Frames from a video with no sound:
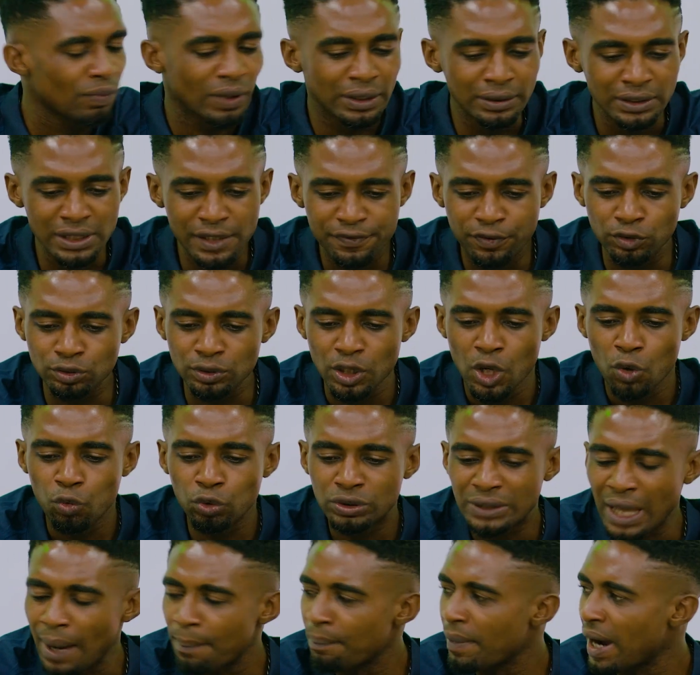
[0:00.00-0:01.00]
even
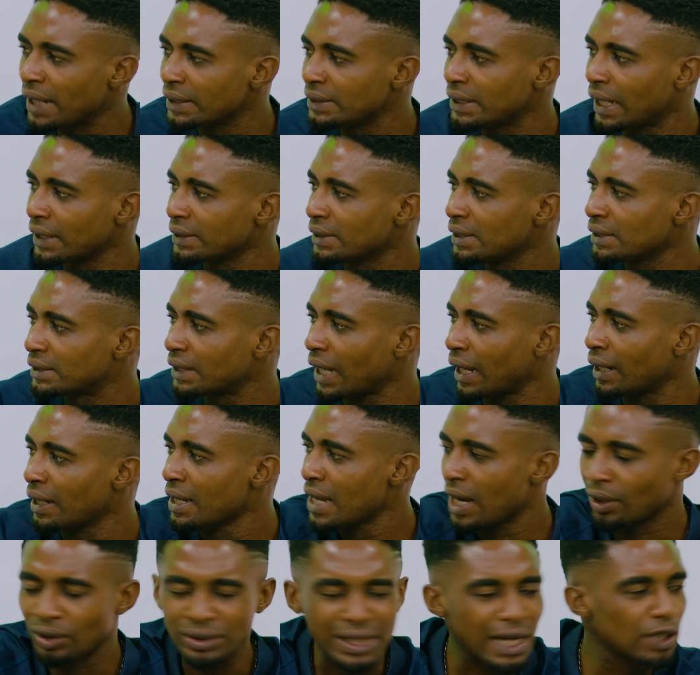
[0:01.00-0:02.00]
without minding that this is
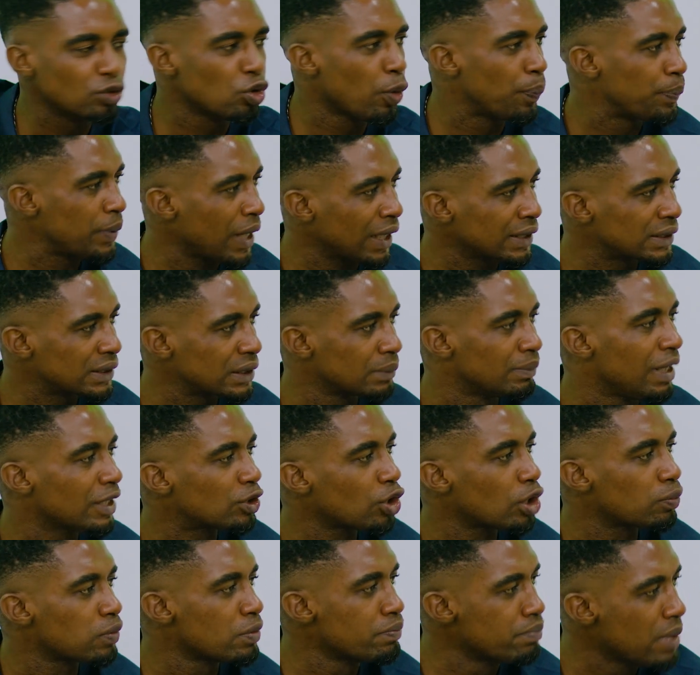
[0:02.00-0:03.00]
another European team, let
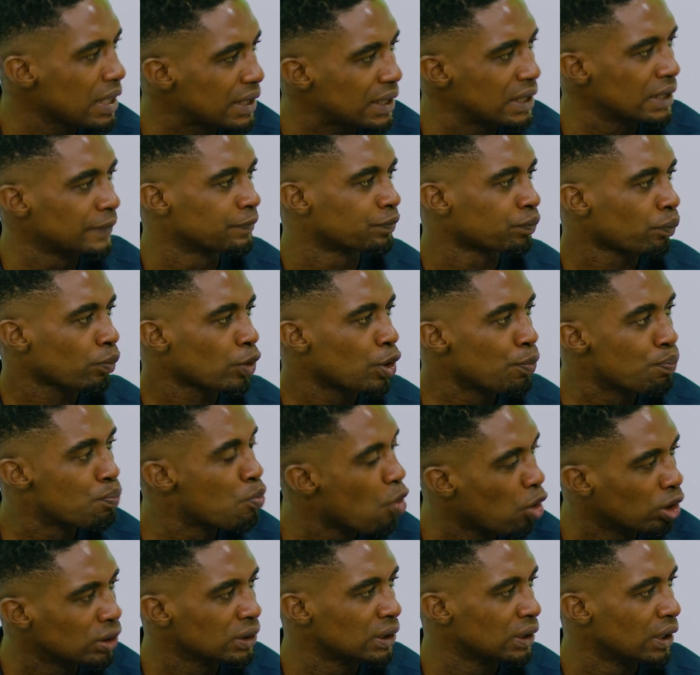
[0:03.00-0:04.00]
us be making
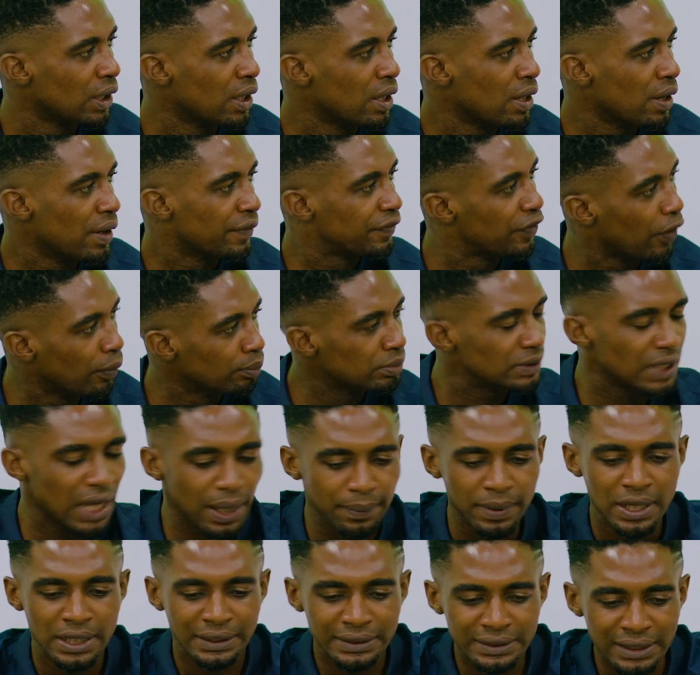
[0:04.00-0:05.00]
money from
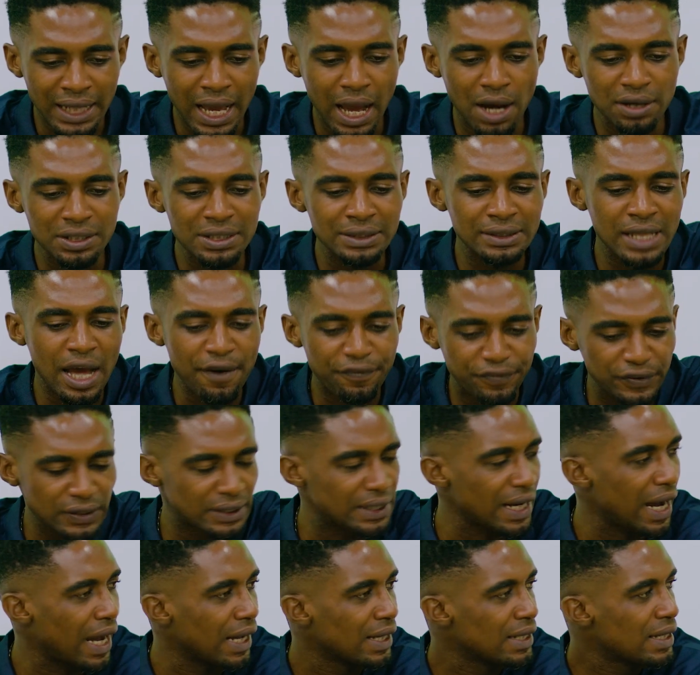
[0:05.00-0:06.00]
them. Now in
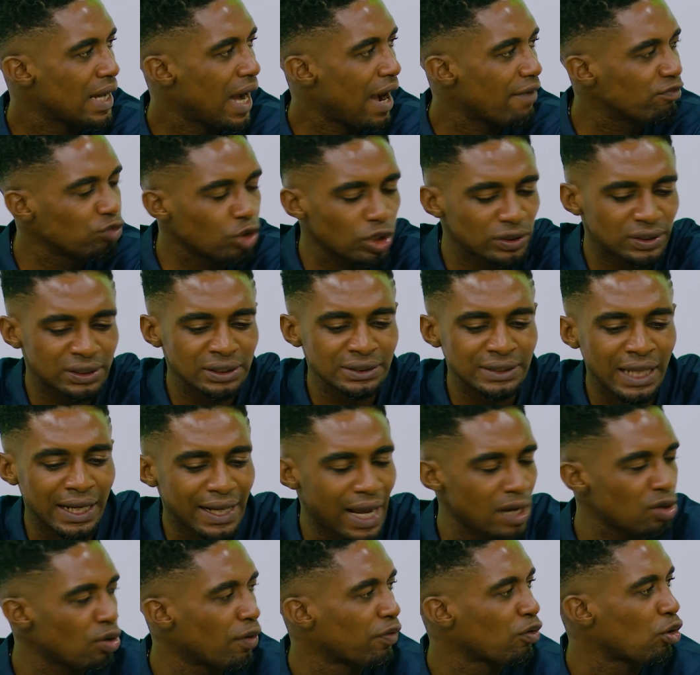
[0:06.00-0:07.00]
Africa, I've not seen that
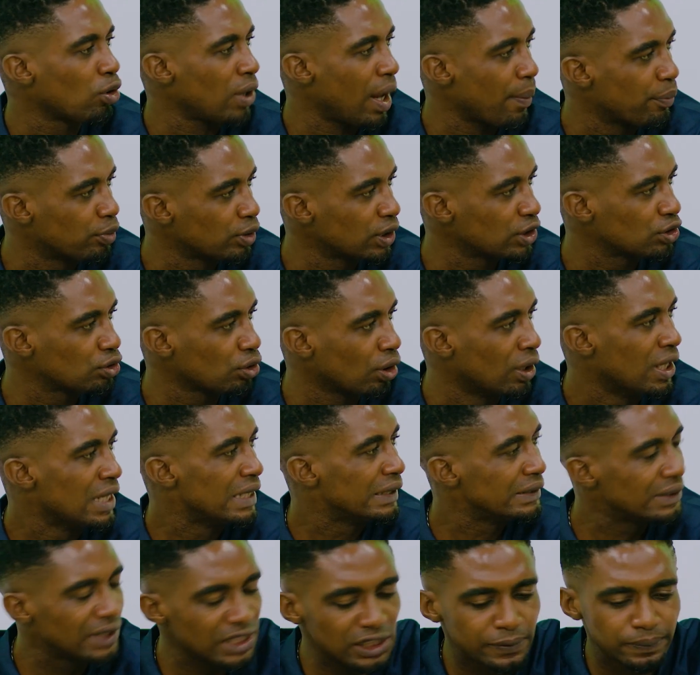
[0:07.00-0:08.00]
kind of collaboration.
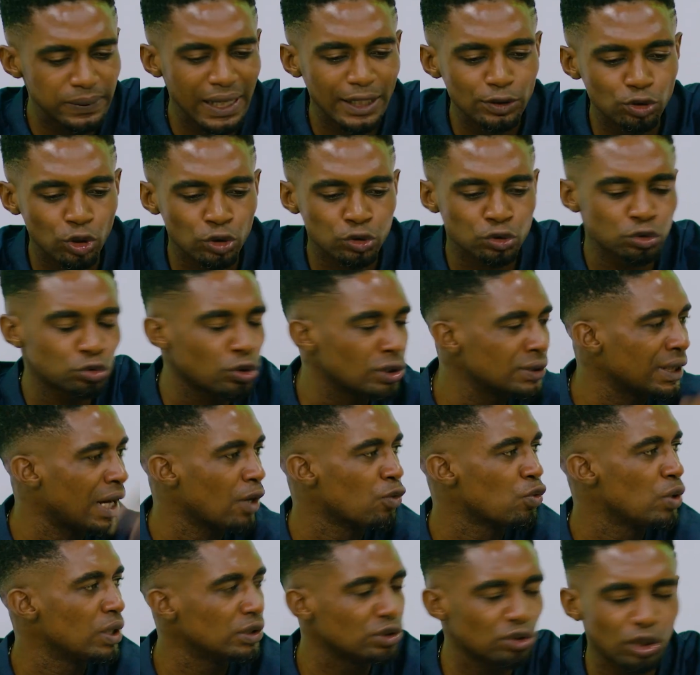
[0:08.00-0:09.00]
These players just run
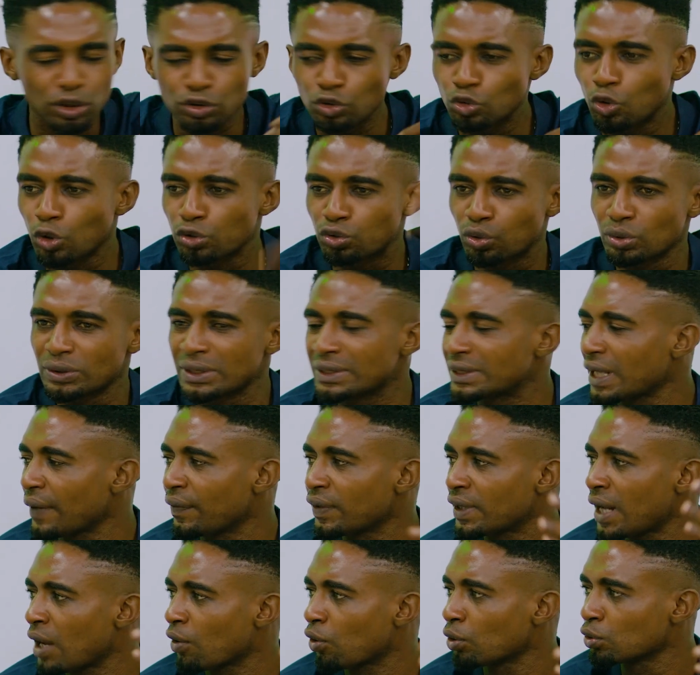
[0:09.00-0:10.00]
away, just go to this
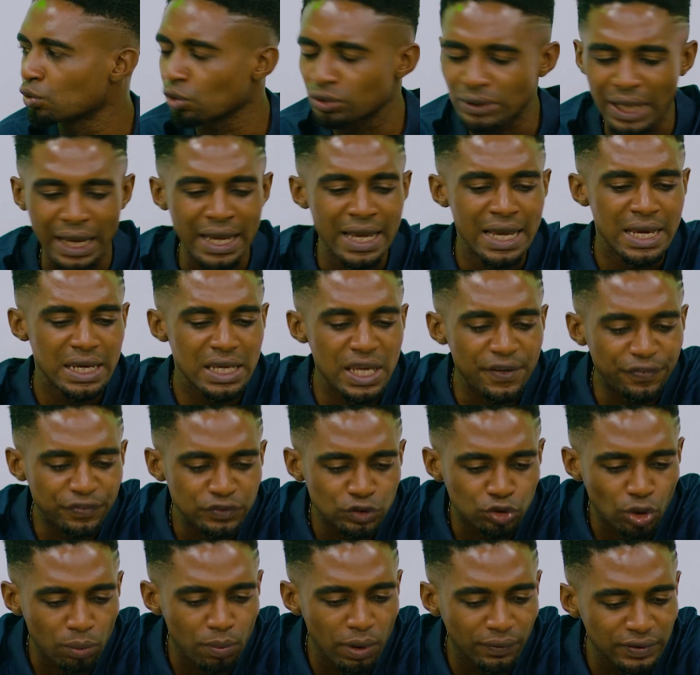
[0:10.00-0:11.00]
African country.
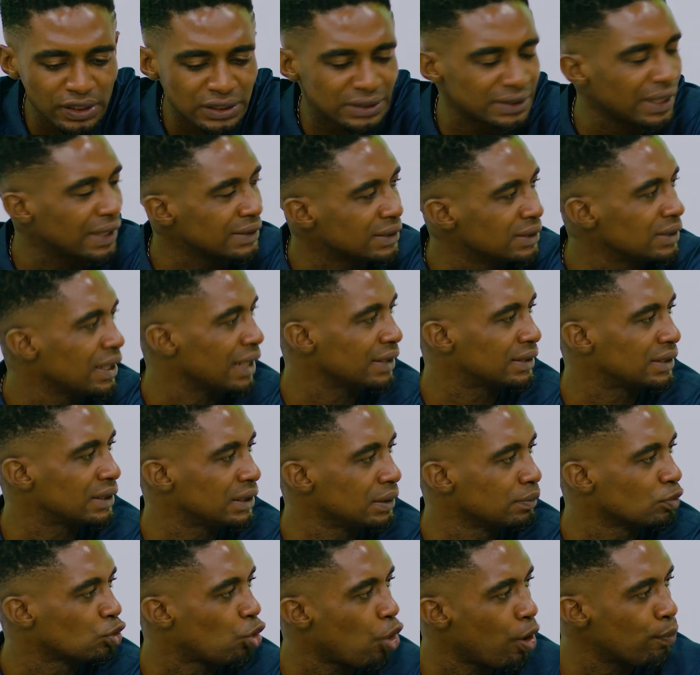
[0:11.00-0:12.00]
If some of this Nigerian
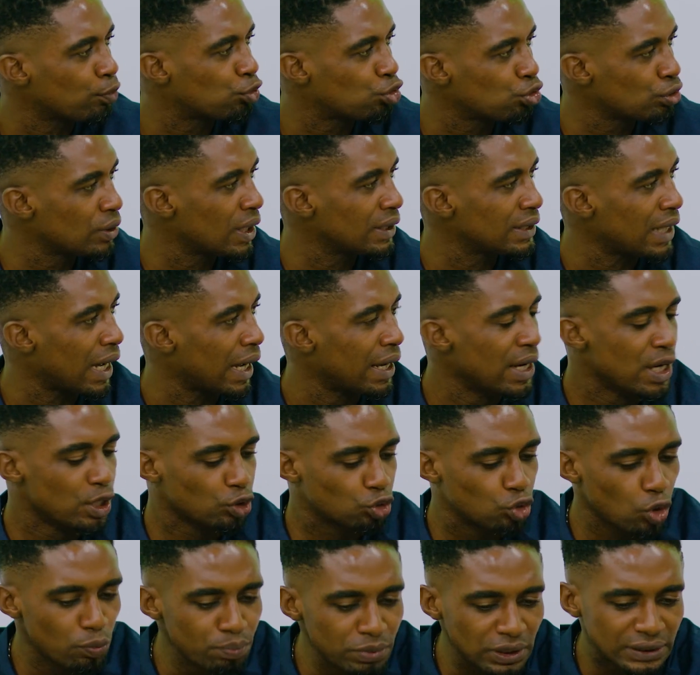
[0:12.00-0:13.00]
team come together
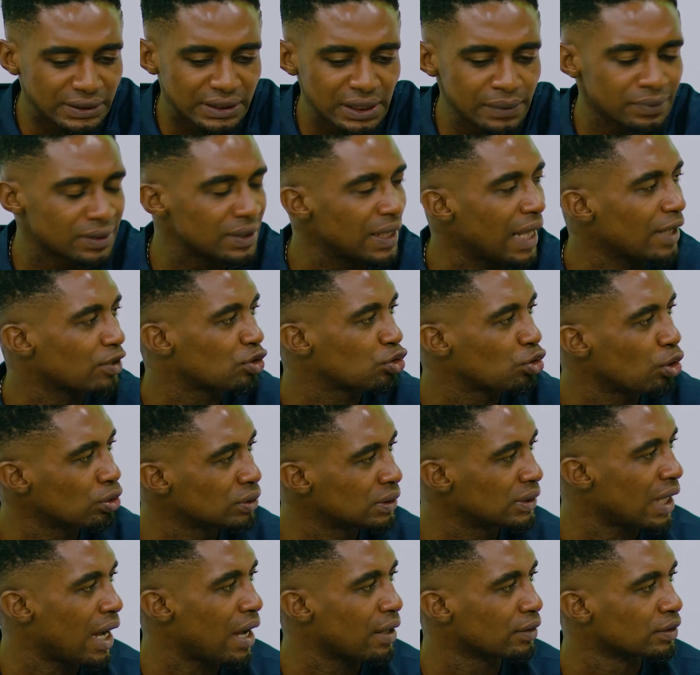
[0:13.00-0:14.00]
to meet teams like
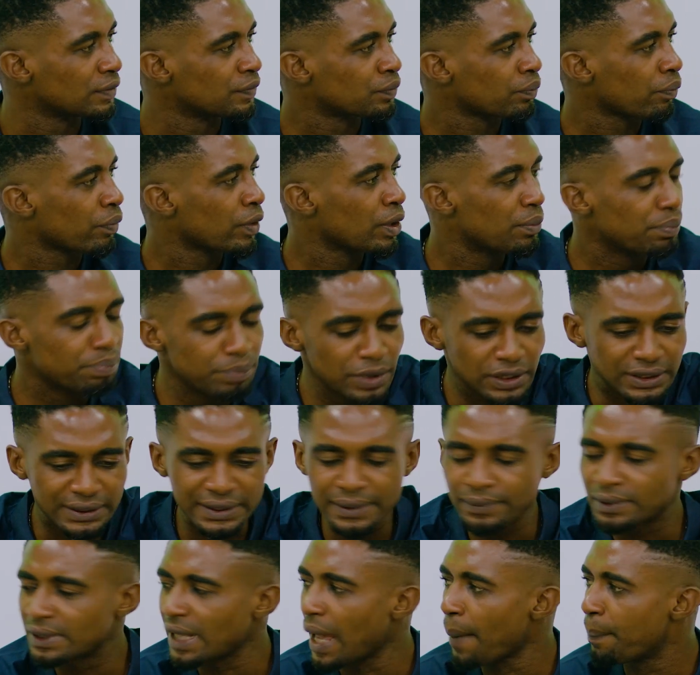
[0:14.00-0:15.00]
Sundown, meet
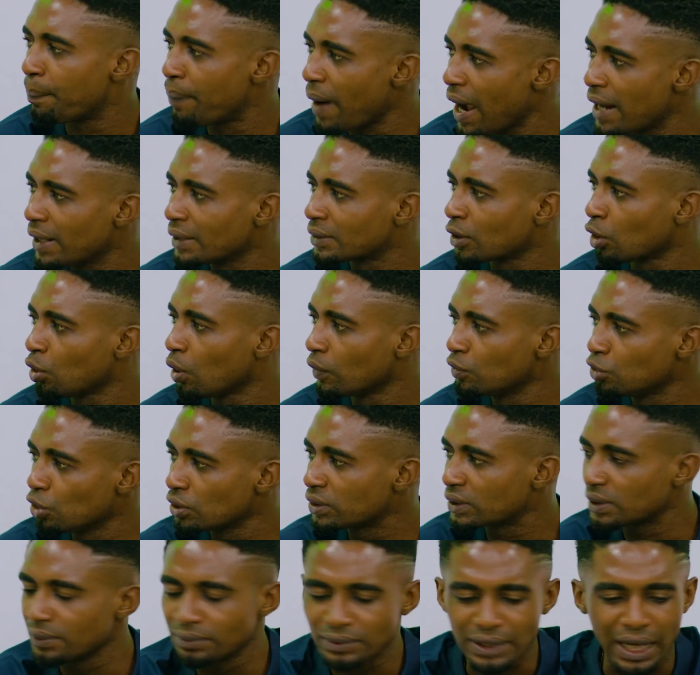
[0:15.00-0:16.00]
teams like Pirates, all of
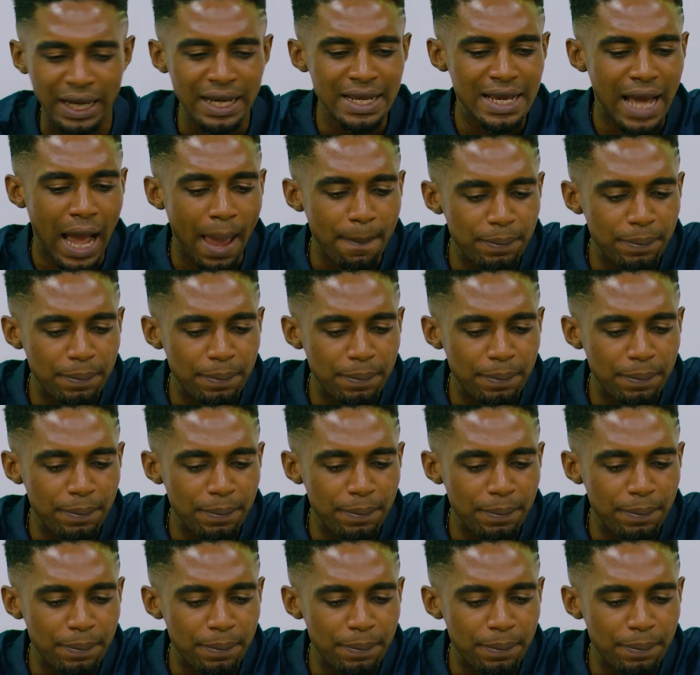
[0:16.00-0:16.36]
those teams, I